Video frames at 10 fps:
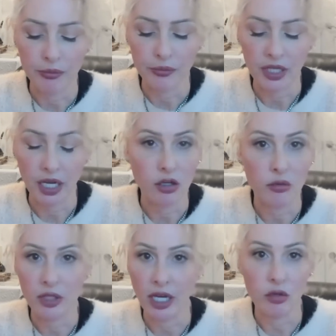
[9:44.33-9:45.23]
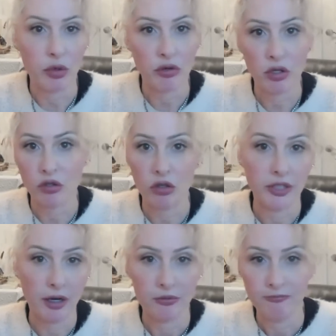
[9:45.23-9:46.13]
Get your birth control
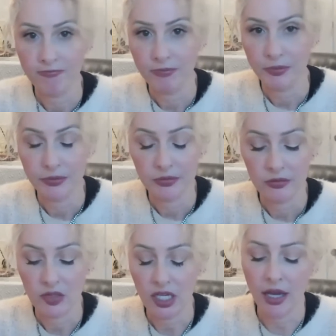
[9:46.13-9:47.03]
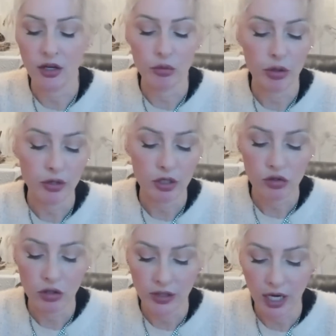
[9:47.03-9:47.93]
now. Get your birth
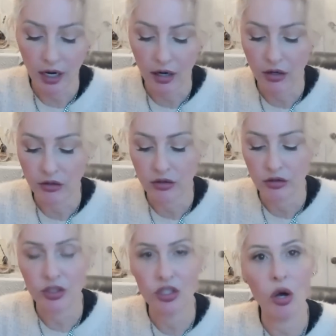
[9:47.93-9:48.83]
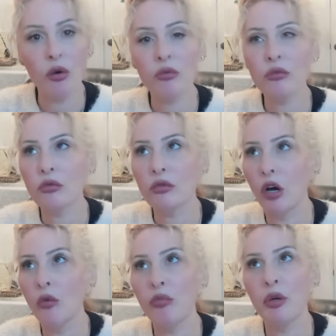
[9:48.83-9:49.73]
control now. Don't
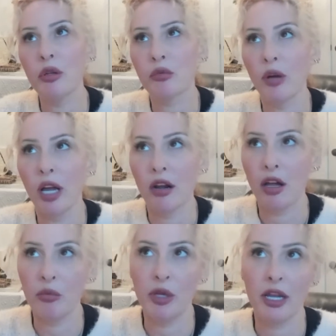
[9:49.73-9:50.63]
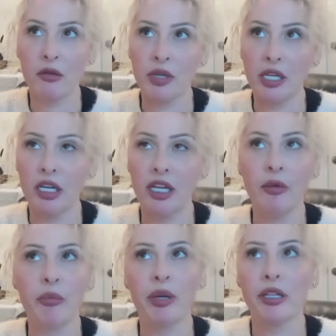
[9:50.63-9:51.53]
pull a run on Plan
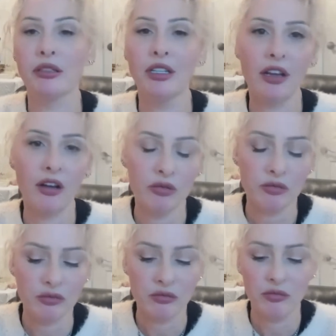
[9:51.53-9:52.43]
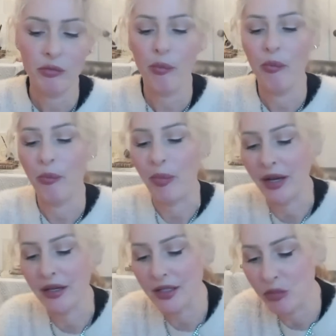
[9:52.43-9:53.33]
B, but
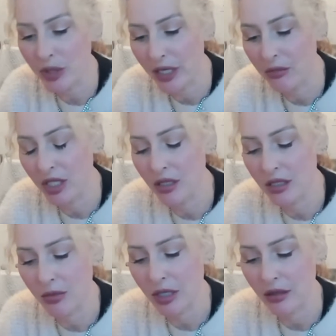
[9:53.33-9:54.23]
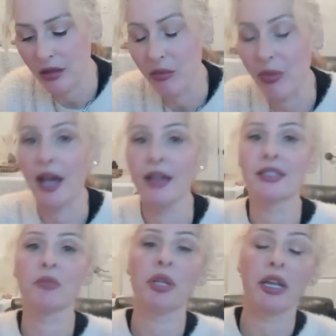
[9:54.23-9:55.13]
buy some Plan B this month. Buy
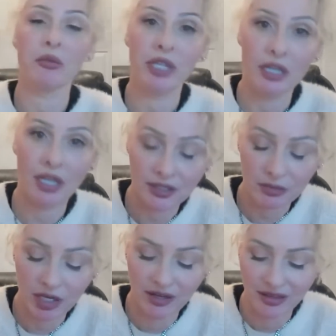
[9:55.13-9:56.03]
some Plan B next month.